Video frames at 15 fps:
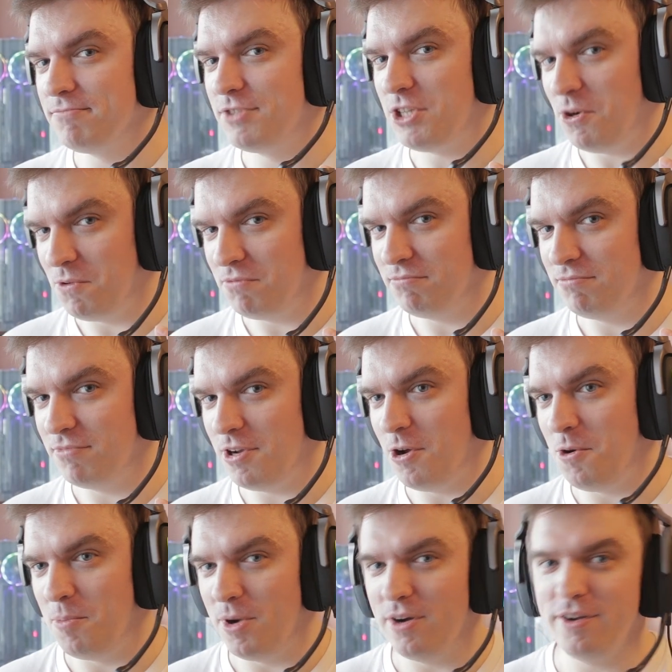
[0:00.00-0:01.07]
So
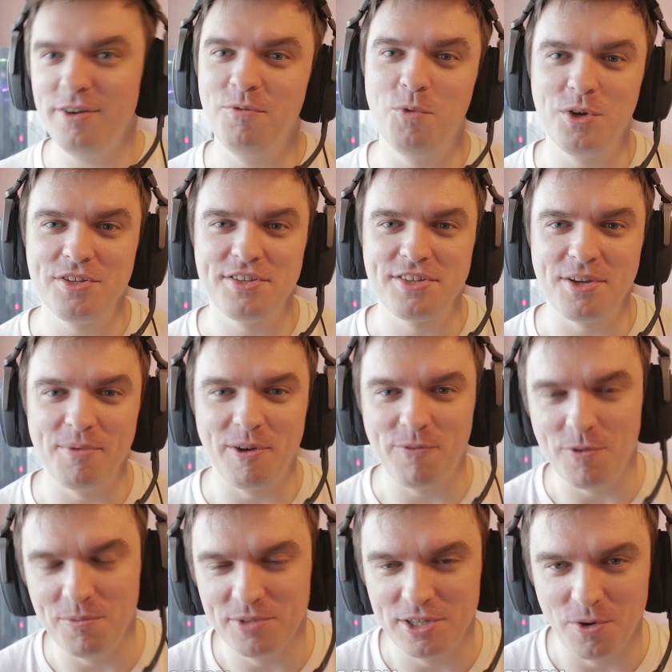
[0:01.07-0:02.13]
now my voice is coming
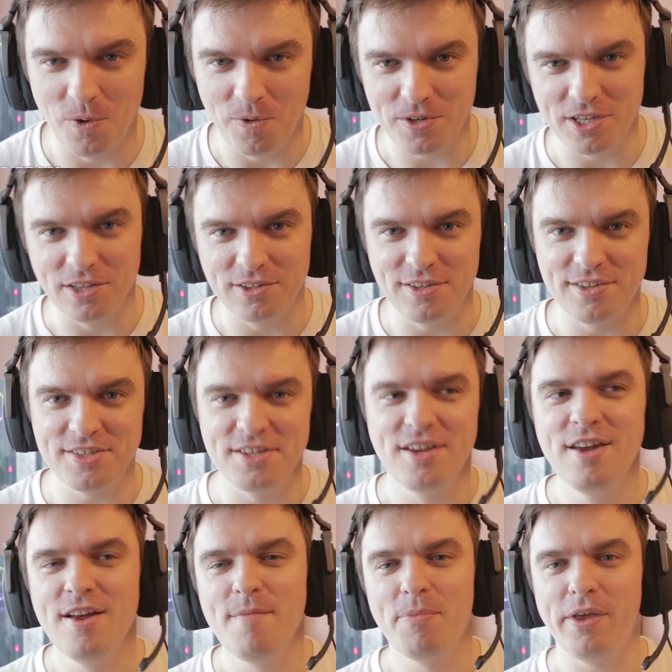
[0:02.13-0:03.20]
from the ROG Deltas,
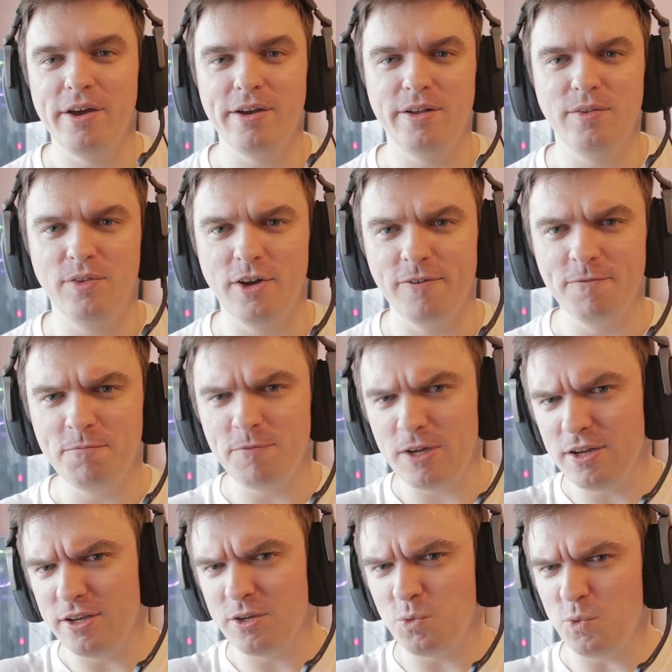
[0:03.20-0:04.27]
and
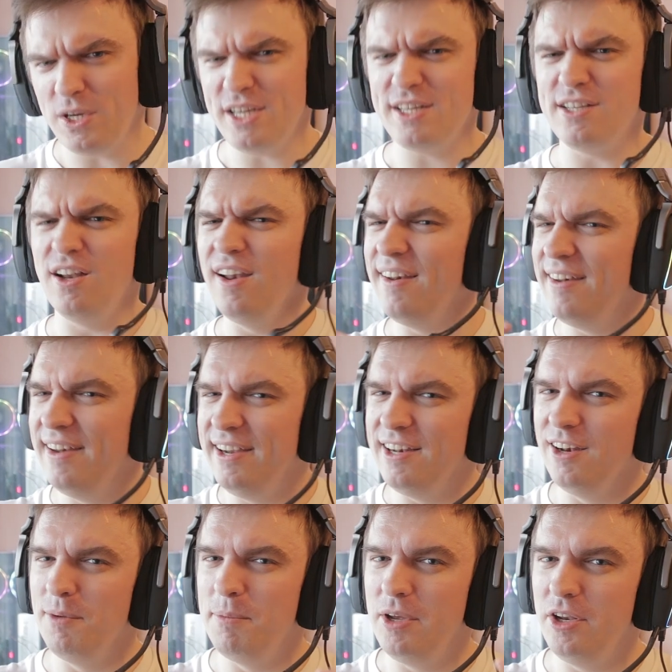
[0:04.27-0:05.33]
I've tweaked a
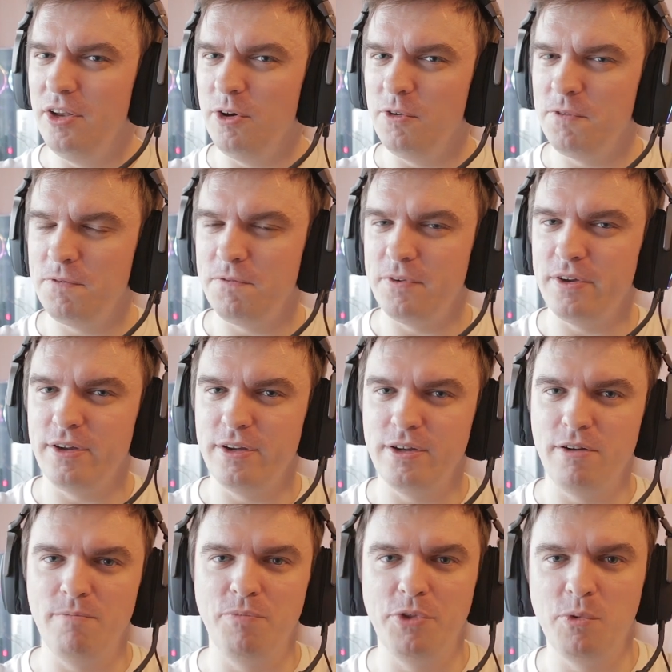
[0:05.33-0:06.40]
little bit of
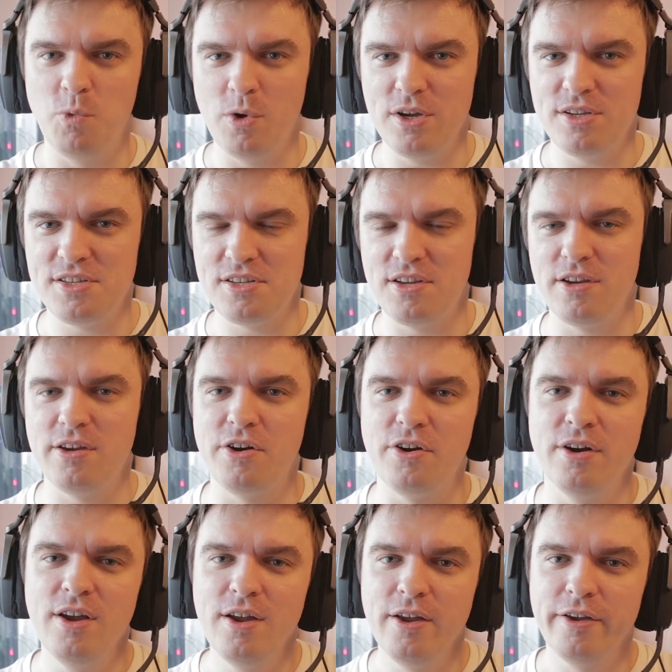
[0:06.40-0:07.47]
the voice
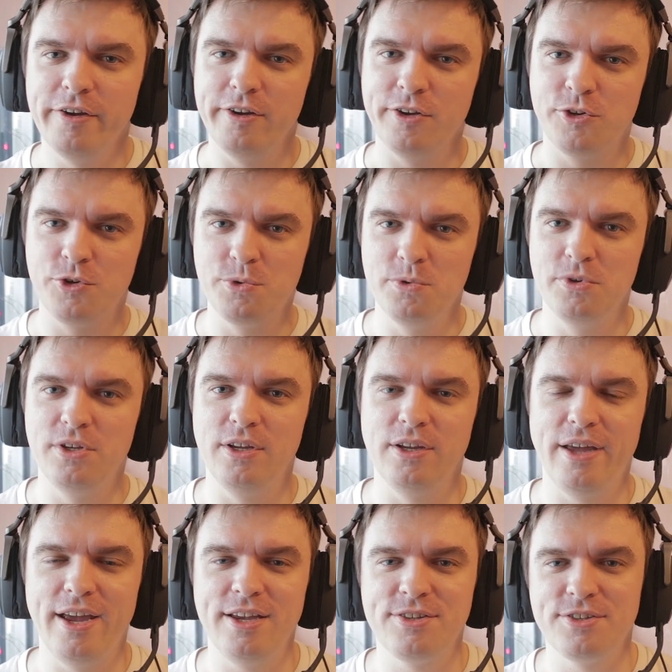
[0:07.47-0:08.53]
here through the
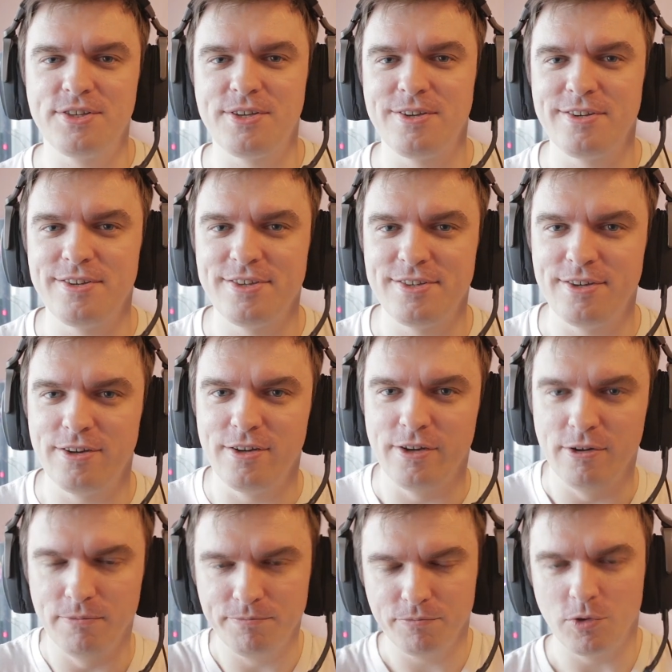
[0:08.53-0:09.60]
ASUS
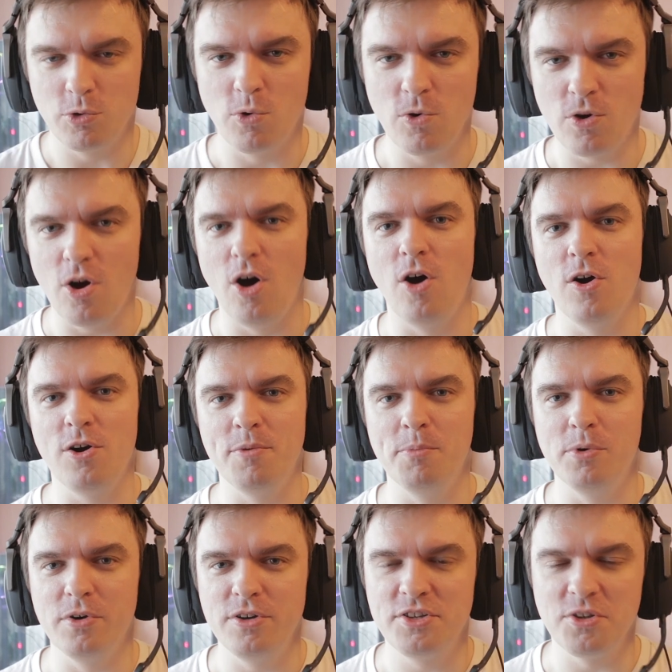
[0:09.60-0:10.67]
ROG
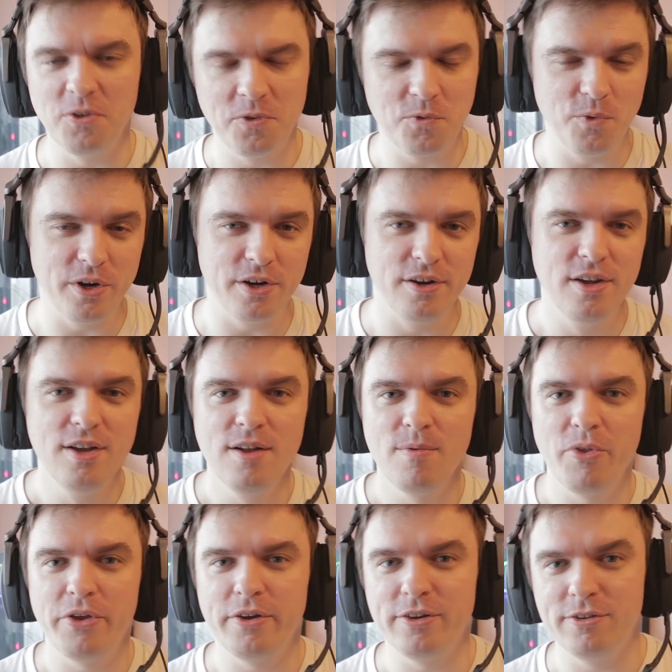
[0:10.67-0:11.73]
Armory software
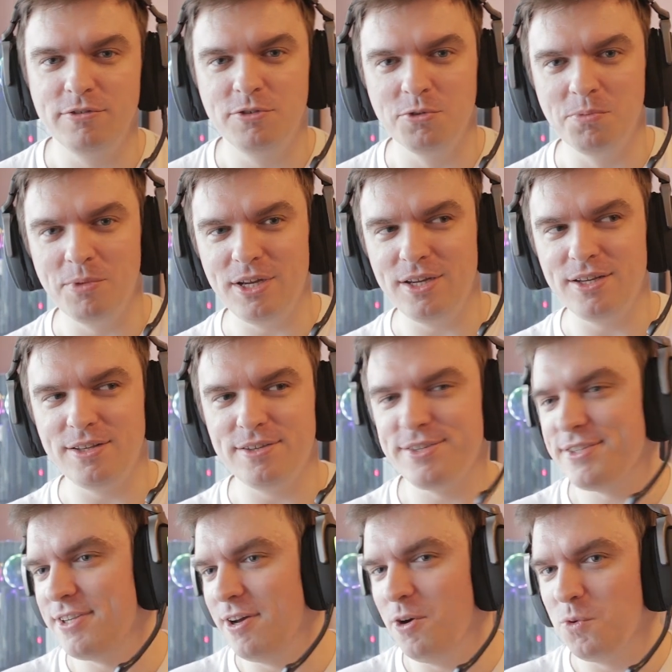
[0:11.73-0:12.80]
to make the
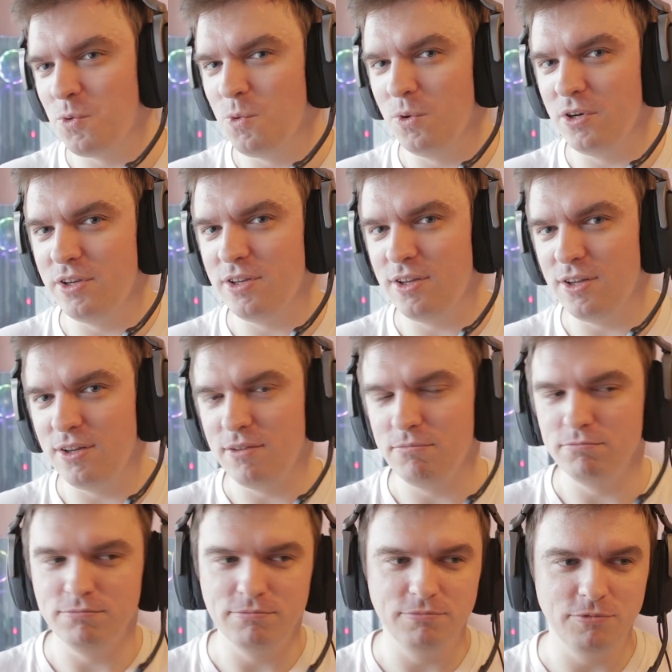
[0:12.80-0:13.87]
sound quality,
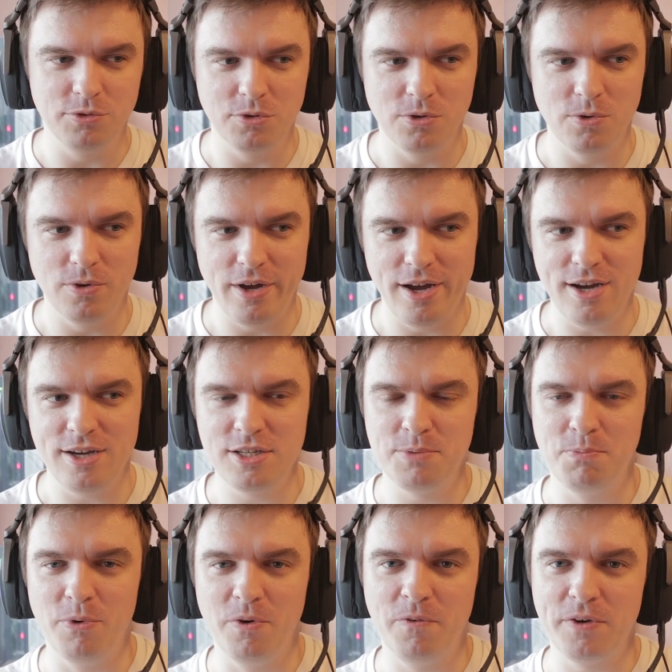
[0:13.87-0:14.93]
you know, as
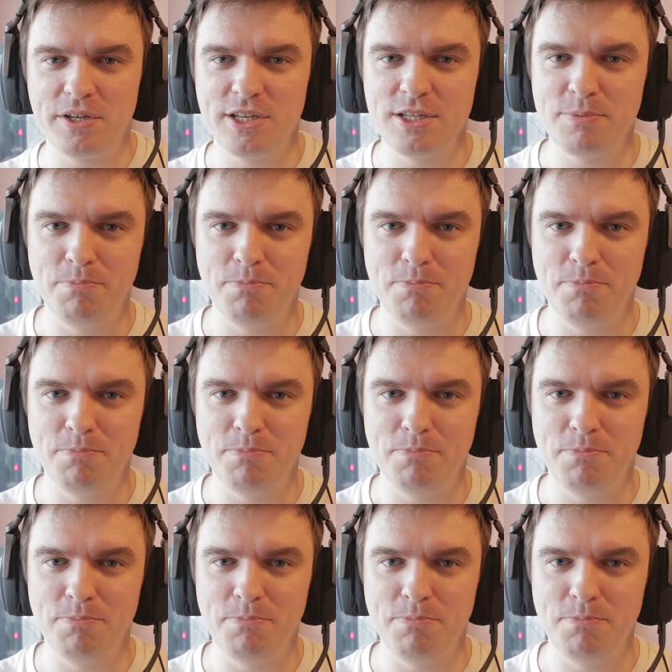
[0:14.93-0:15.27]
perfect as